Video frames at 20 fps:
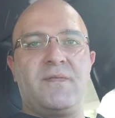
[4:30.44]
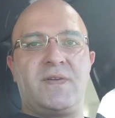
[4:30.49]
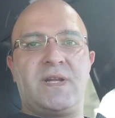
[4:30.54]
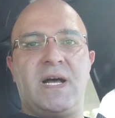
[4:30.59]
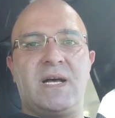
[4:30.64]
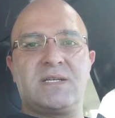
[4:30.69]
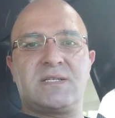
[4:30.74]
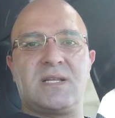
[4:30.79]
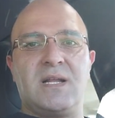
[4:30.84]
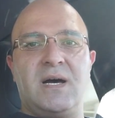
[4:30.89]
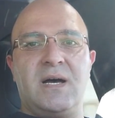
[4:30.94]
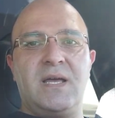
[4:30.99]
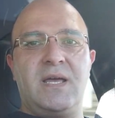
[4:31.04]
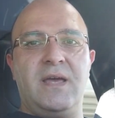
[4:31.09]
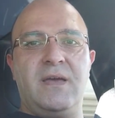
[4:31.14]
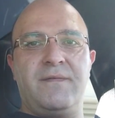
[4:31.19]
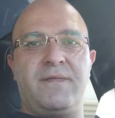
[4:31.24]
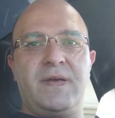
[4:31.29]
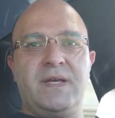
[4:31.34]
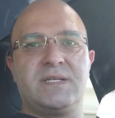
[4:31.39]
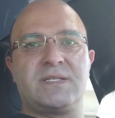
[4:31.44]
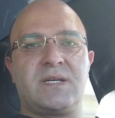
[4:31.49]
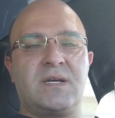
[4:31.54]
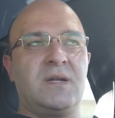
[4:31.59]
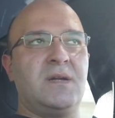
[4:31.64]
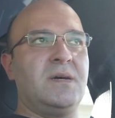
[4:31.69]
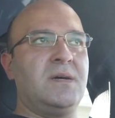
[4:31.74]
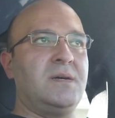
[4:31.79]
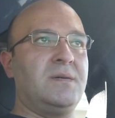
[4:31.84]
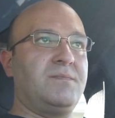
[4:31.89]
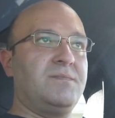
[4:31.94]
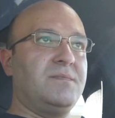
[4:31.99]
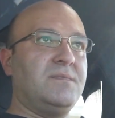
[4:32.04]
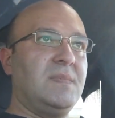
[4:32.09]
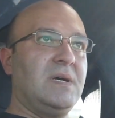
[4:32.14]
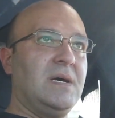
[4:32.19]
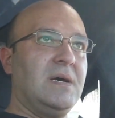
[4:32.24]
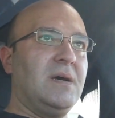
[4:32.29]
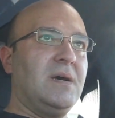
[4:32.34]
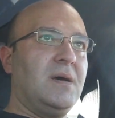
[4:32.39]
of Tesla if he's going to,
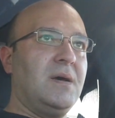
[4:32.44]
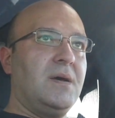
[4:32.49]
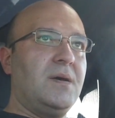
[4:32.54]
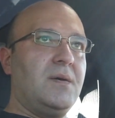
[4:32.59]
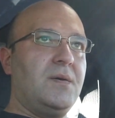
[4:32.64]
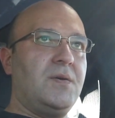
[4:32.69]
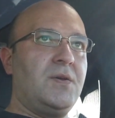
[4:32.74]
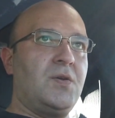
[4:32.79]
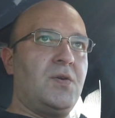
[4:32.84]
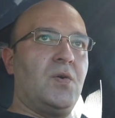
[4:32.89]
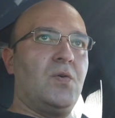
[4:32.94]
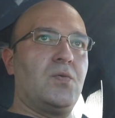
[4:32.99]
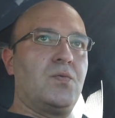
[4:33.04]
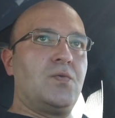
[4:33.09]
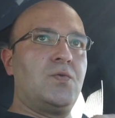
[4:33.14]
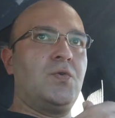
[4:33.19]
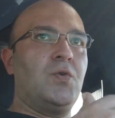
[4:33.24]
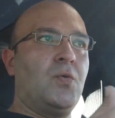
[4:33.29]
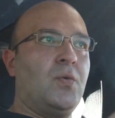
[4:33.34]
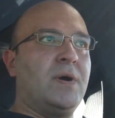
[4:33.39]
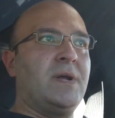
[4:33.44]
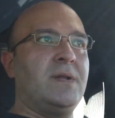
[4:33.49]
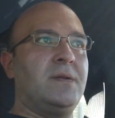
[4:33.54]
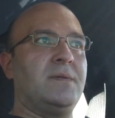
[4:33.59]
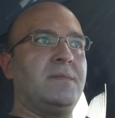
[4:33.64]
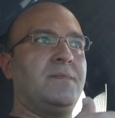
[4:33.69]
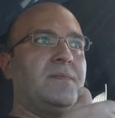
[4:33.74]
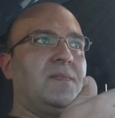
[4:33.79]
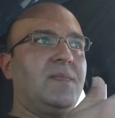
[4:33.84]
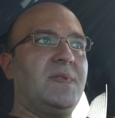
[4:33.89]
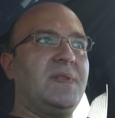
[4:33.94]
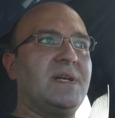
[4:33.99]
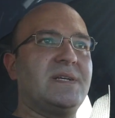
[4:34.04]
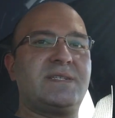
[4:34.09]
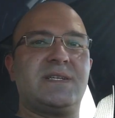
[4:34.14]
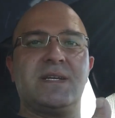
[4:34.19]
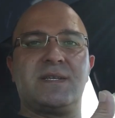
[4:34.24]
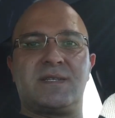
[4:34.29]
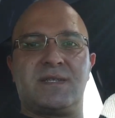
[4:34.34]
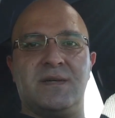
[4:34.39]
you know, ruin the
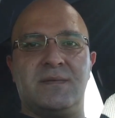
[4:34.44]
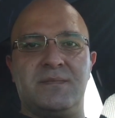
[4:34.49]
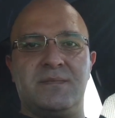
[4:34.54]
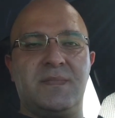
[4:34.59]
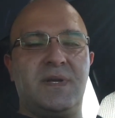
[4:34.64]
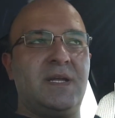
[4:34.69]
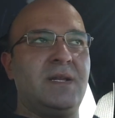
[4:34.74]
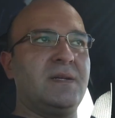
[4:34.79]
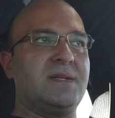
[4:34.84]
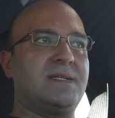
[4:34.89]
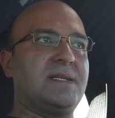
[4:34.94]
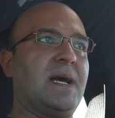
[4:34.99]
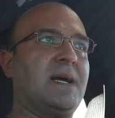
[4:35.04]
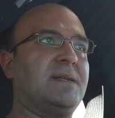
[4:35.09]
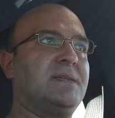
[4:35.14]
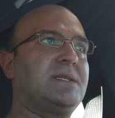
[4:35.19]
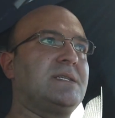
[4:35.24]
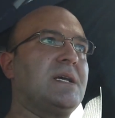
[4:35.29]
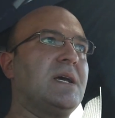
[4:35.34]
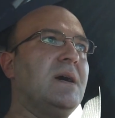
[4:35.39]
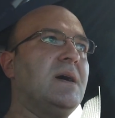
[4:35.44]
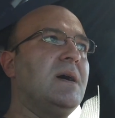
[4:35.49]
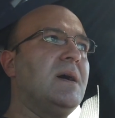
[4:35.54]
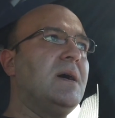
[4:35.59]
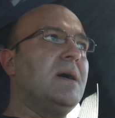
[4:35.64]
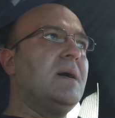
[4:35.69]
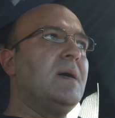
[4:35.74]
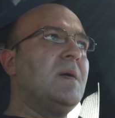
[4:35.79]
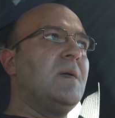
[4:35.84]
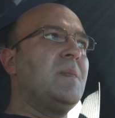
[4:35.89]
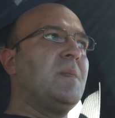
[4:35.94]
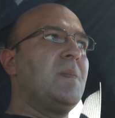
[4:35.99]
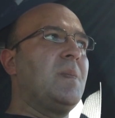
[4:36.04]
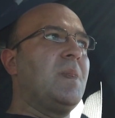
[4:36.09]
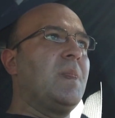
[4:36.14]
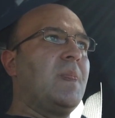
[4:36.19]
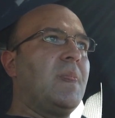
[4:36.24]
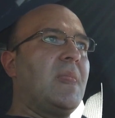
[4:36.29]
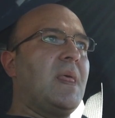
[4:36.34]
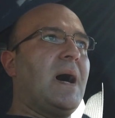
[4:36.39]
system in a sense.
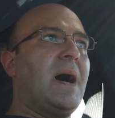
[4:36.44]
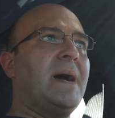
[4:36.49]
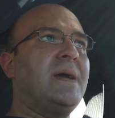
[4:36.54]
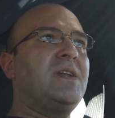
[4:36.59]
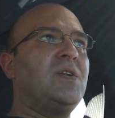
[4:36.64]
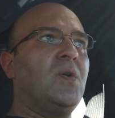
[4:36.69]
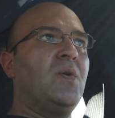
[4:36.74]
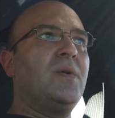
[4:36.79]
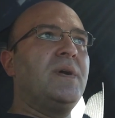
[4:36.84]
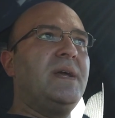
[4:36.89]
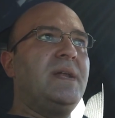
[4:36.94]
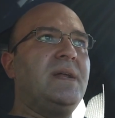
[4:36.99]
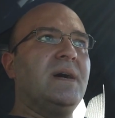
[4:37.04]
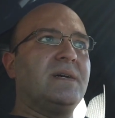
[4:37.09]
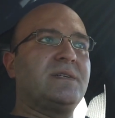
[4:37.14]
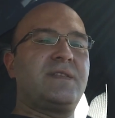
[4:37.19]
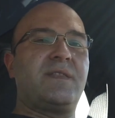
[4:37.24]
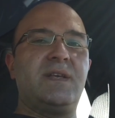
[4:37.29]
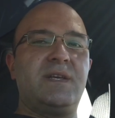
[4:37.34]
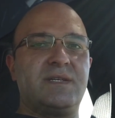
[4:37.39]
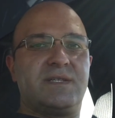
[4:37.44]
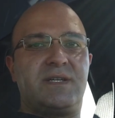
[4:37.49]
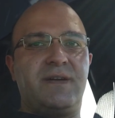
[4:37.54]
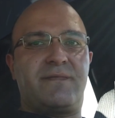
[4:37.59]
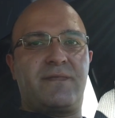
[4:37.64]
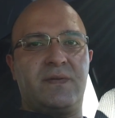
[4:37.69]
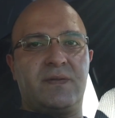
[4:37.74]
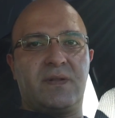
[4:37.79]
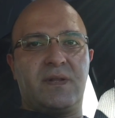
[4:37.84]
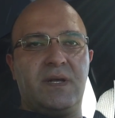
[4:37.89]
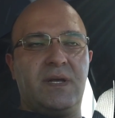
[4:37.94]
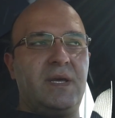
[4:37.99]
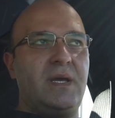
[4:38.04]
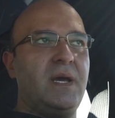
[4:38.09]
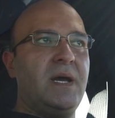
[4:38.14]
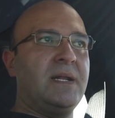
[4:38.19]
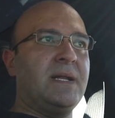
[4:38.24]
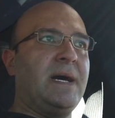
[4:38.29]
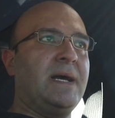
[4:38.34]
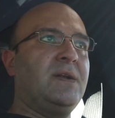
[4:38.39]
I know he does things differently,
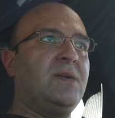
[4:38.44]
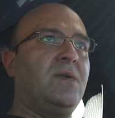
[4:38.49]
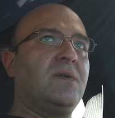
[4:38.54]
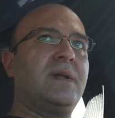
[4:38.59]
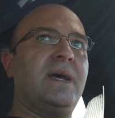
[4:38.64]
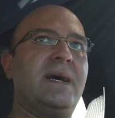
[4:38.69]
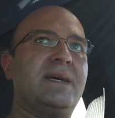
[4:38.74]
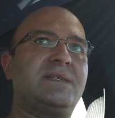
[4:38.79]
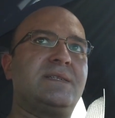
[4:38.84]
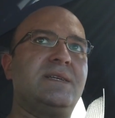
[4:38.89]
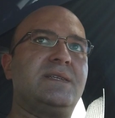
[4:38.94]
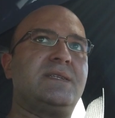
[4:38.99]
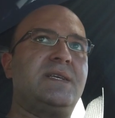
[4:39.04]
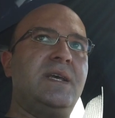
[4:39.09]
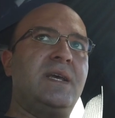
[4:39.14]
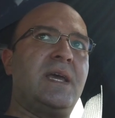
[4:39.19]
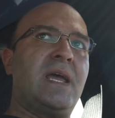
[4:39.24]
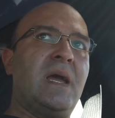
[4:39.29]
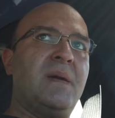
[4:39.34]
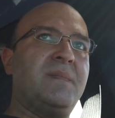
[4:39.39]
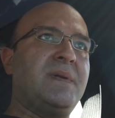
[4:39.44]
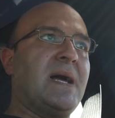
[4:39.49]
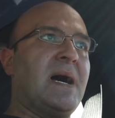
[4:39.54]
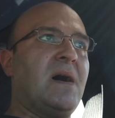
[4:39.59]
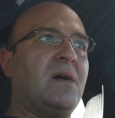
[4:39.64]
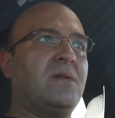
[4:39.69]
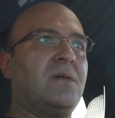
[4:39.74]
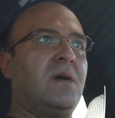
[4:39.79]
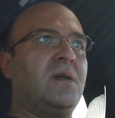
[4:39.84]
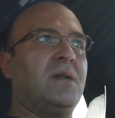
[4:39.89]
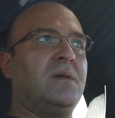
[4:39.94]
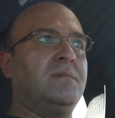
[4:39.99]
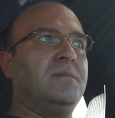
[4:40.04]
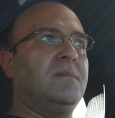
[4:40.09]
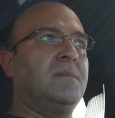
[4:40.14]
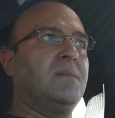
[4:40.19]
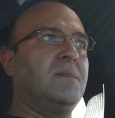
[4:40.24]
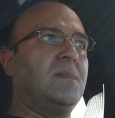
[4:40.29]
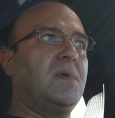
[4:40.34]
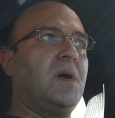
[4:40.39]
and I know the SEC came down on
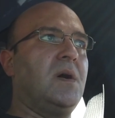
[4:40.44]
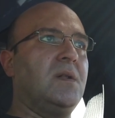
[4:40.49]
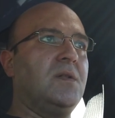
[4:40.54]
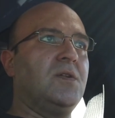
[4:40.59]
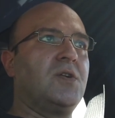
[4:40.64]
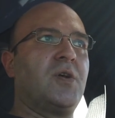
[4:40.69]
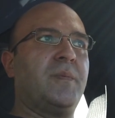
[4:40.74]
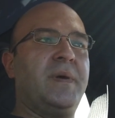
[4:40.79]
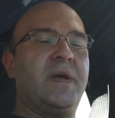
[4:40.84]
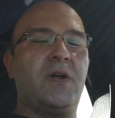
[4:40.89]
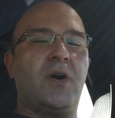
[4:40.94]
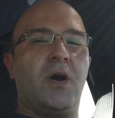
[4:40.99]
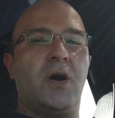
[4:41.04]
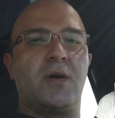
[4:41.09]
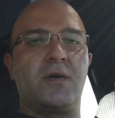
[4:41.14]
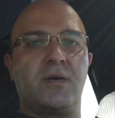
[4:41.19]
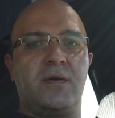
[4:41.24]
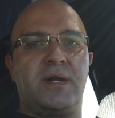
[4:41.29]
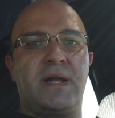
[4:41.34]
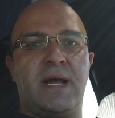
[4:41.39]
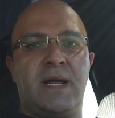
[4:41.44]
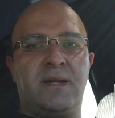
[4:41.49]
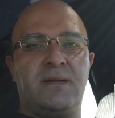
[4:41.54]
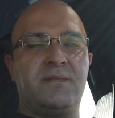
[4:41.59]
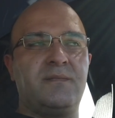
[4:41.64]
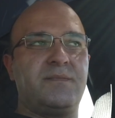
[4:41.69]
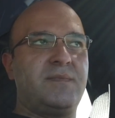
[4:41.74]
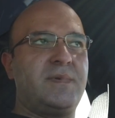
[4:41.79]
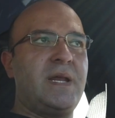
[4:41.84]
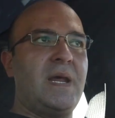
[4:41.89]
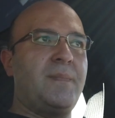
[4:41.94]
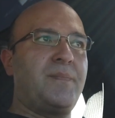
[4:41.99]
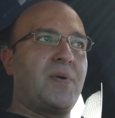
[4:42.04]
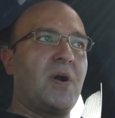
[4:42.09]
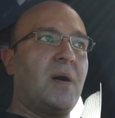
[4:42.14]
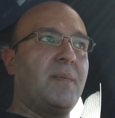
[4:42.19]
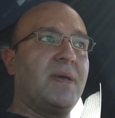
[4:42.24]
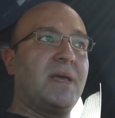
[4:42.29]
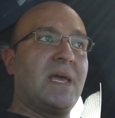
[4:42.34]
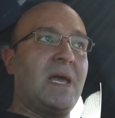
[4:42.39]
him a little bit harder than they
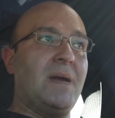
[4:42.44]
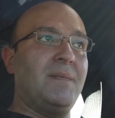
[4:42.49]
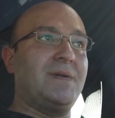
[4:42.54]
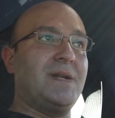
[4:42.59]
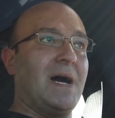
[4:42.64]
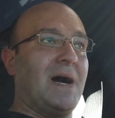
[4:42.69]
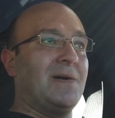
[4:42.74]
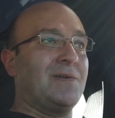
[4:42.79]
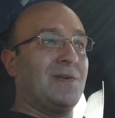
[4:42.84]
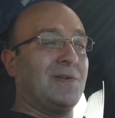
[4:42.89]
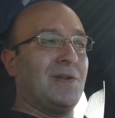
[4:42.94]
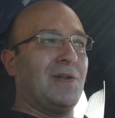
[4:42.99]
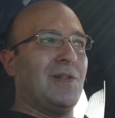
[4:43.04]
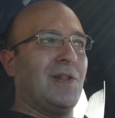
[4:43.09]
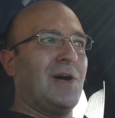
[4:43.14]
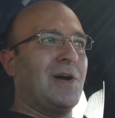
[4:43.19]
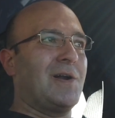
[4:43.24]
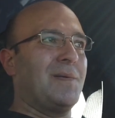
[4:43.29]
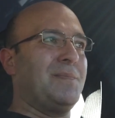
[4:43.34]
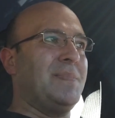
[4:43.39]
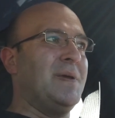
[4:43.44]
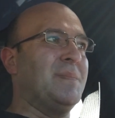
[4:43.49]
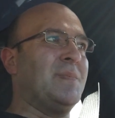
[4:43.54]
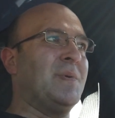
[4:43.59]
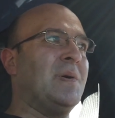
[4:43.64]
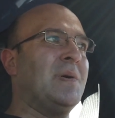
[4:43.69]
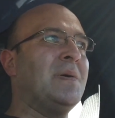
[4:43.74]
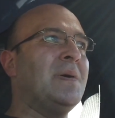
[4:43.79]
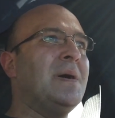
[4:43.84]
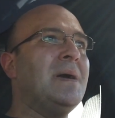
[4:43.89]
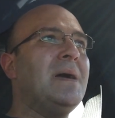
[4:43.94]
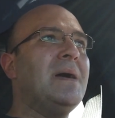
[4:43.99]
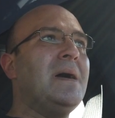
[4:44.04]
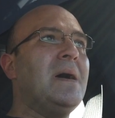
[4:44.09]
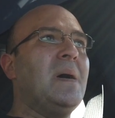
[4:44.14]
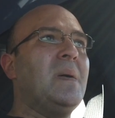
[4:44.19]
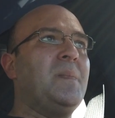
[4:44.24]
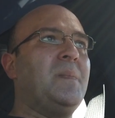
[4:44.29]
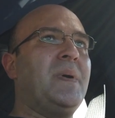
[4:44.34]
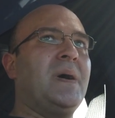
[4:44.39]
probably came down on a lot of people,
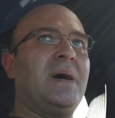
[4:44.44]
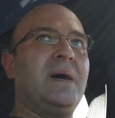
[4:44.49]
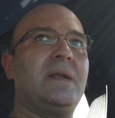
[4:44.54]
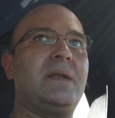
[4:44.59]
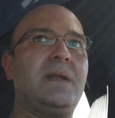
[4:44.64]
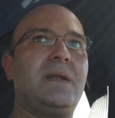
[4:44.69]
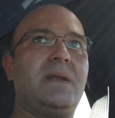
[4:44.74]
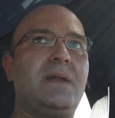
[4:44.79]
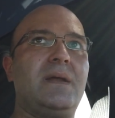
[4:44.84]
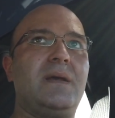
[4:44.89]
but